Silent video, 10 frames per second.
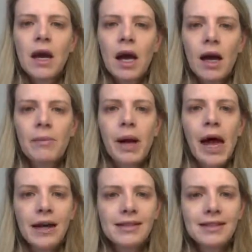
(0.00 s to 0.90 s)

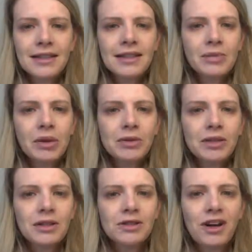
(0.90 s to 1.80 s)
Accidentally
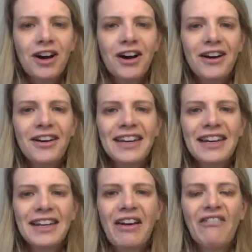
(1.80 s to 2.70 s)
posted the draw
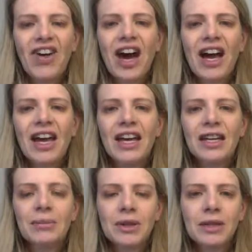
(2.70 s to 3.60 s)
in my
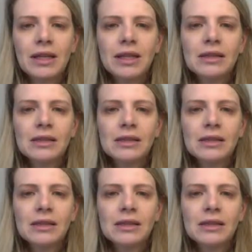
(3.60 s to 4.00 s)
community.